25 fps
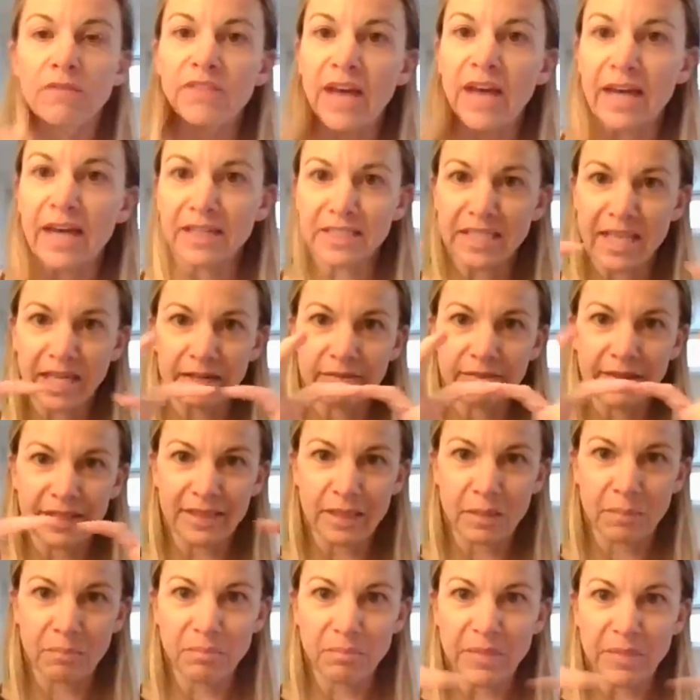of that is kind of
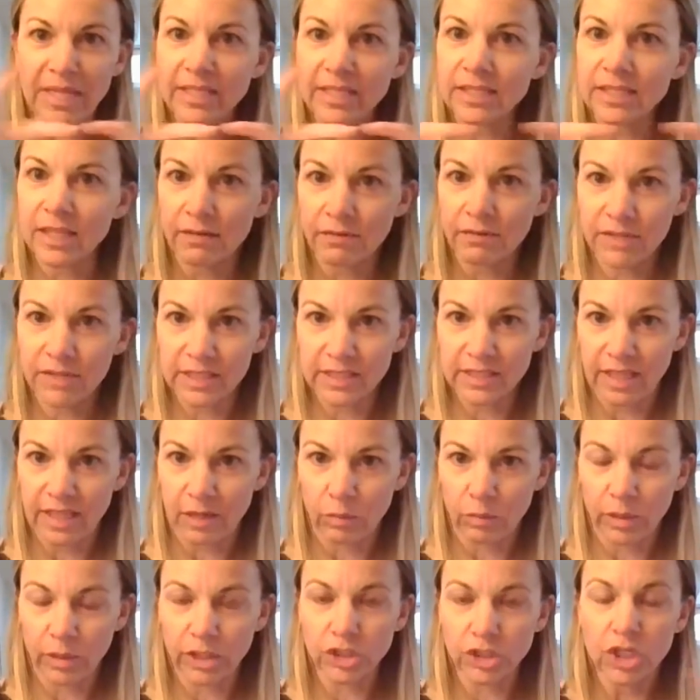like the meat of the
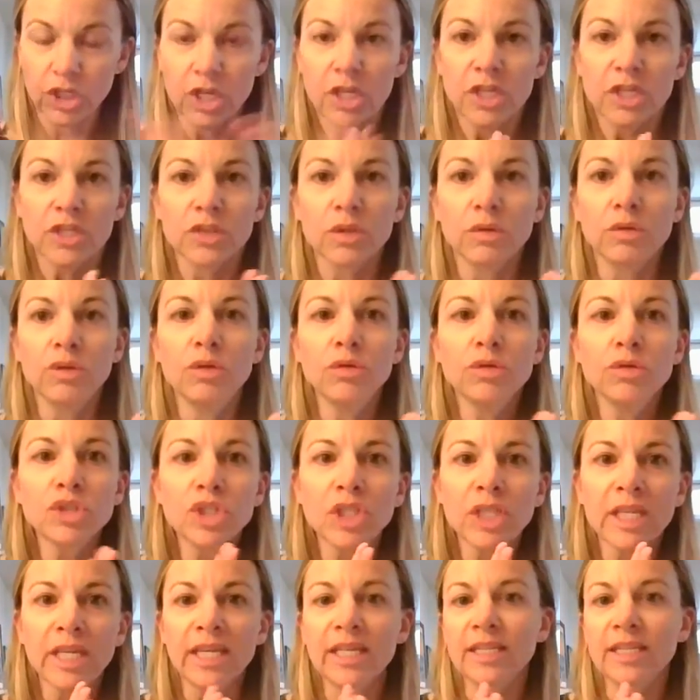sandwich. So
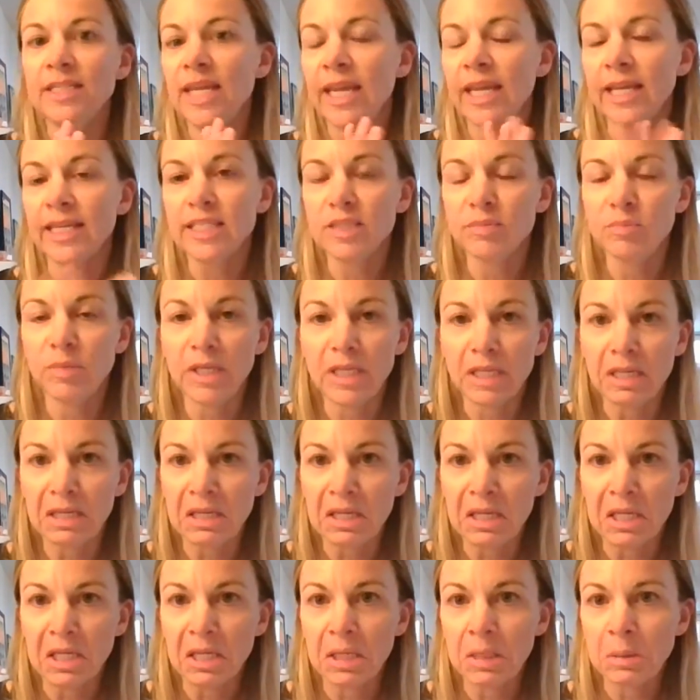usually it takes
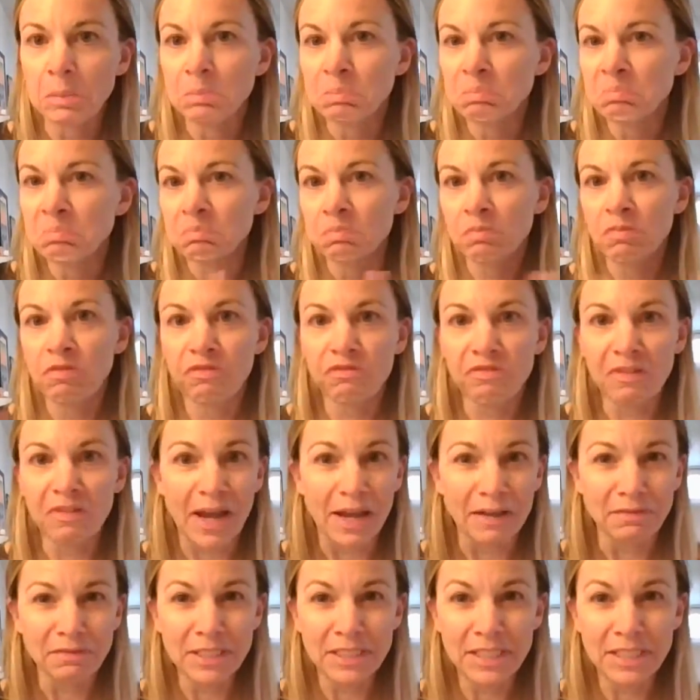me
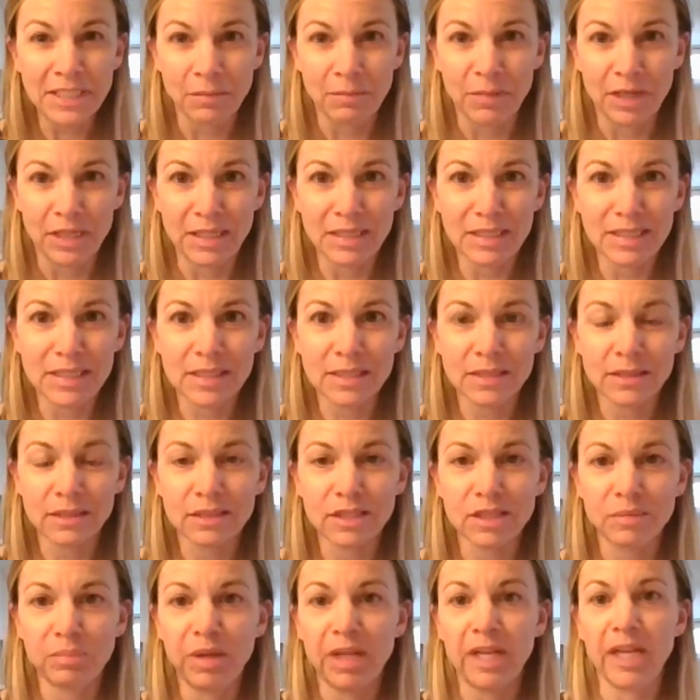5 to 10 minutes,
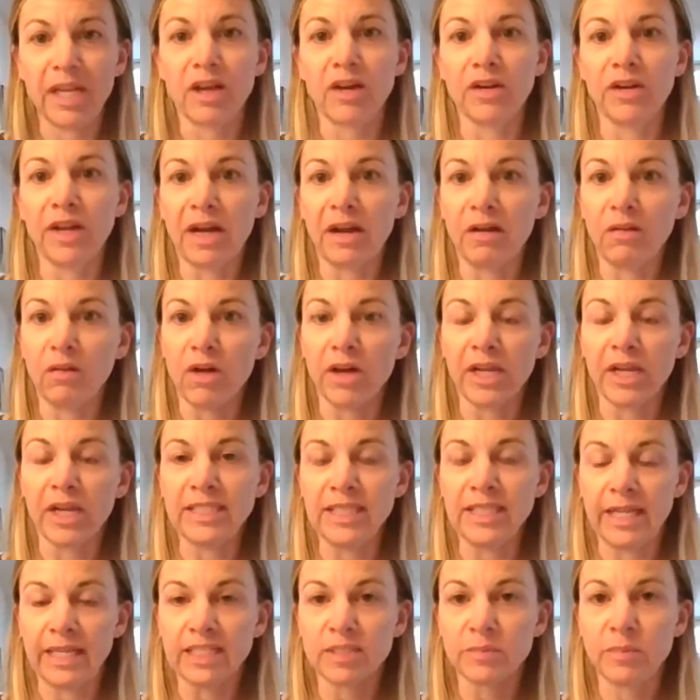depending on how long
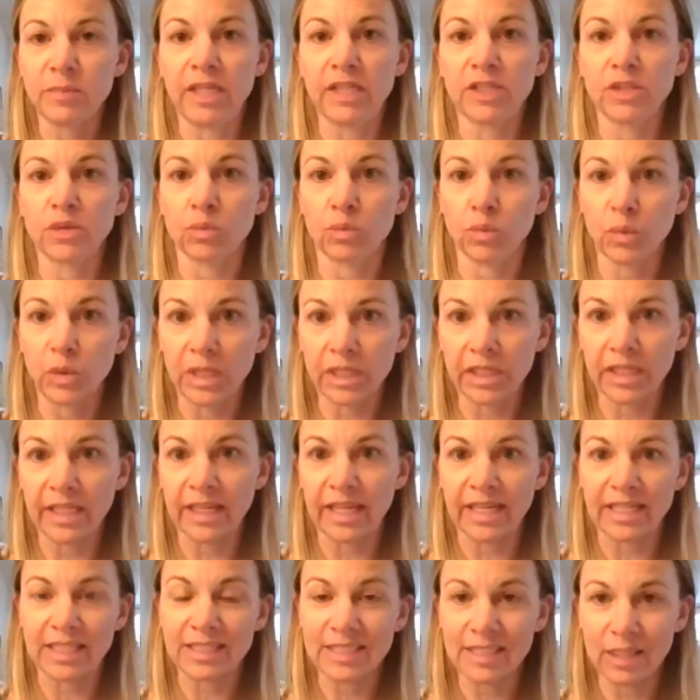it takes me to really
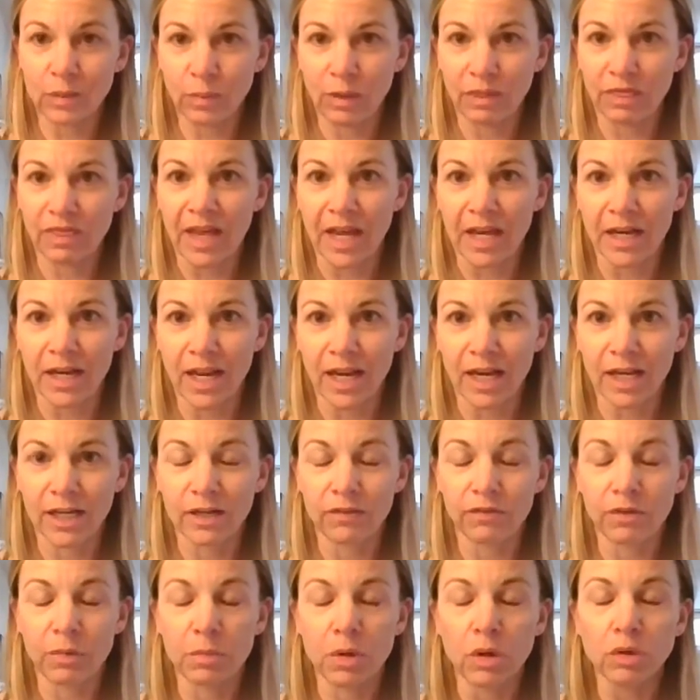like sit with that
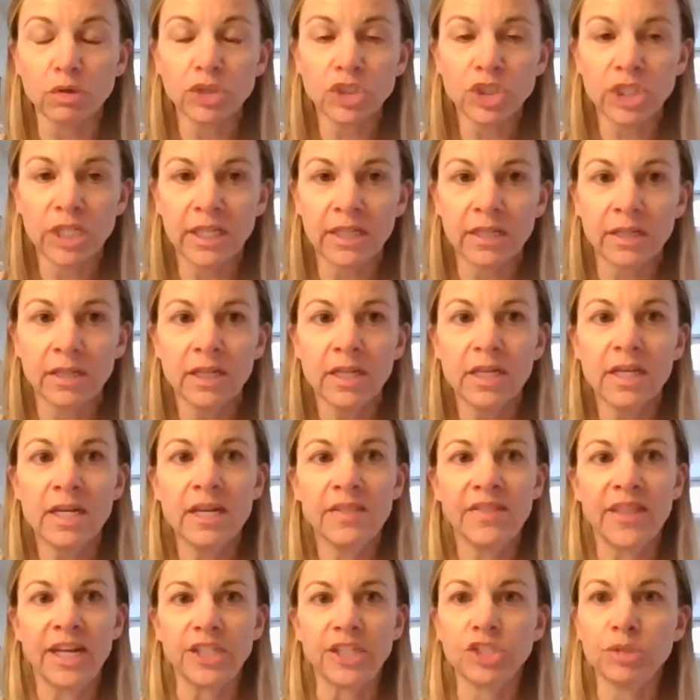negative emotion,
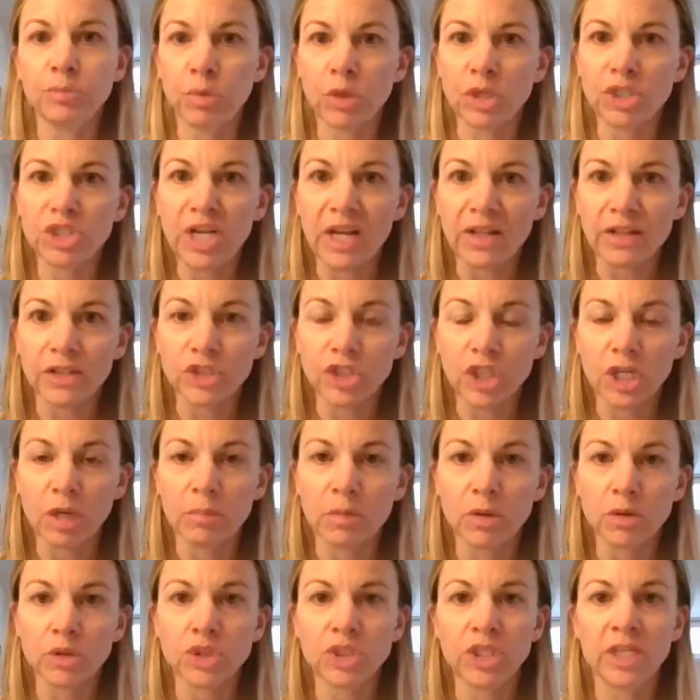that more challenging
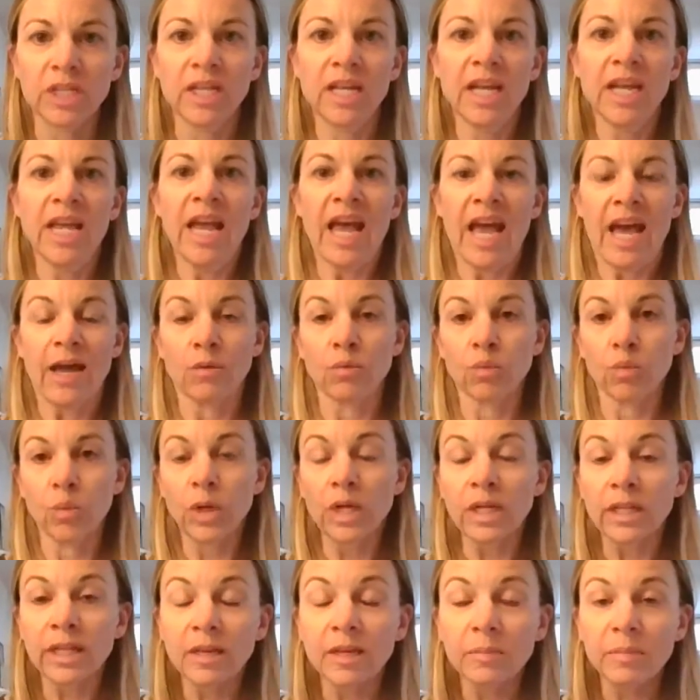emotion, and
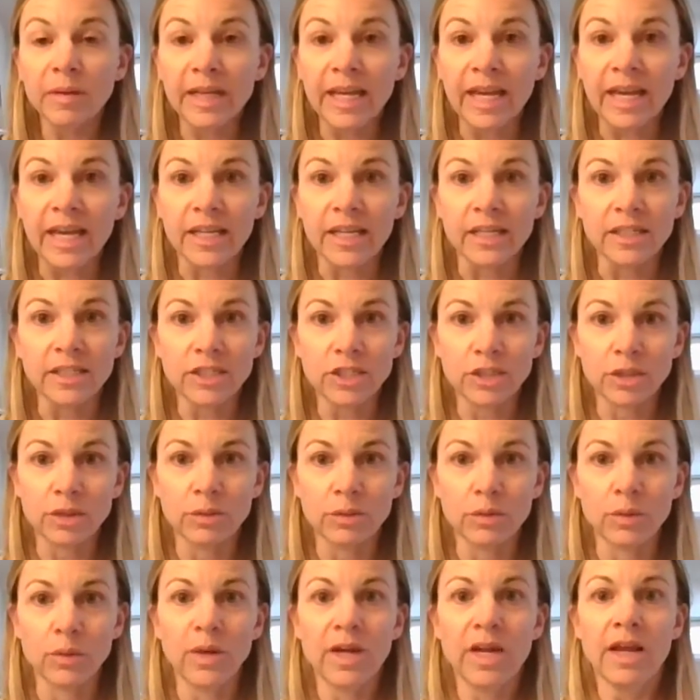really begin
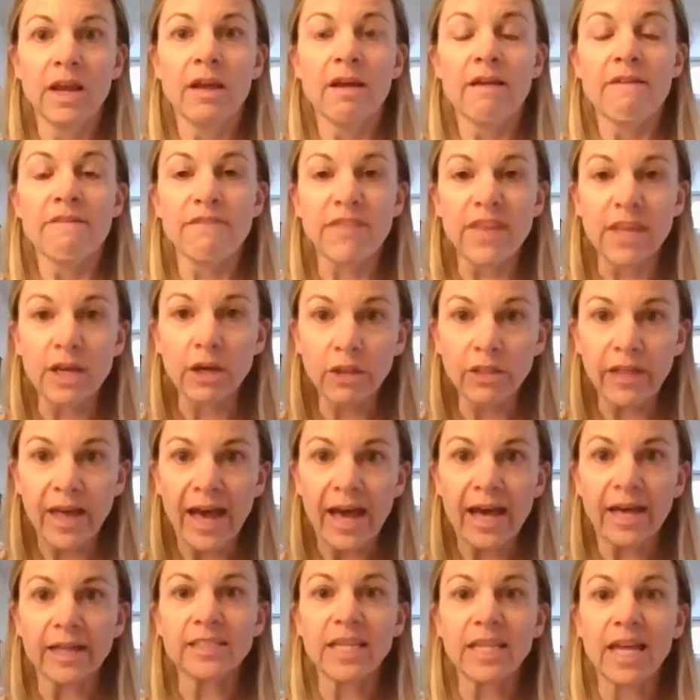to feel
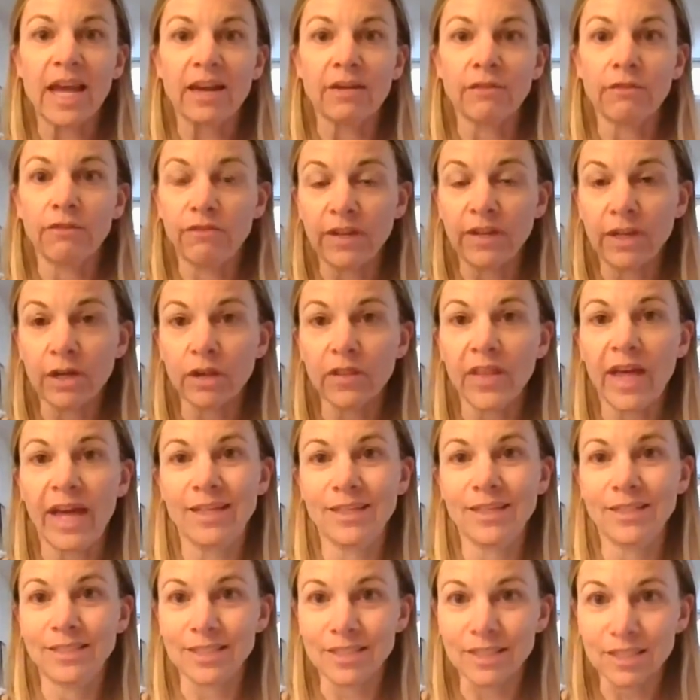that and feel
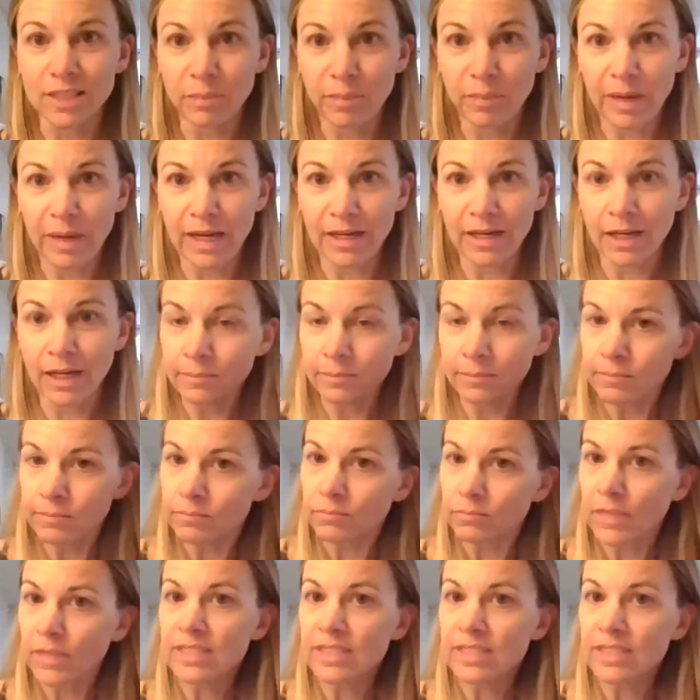that dissipating.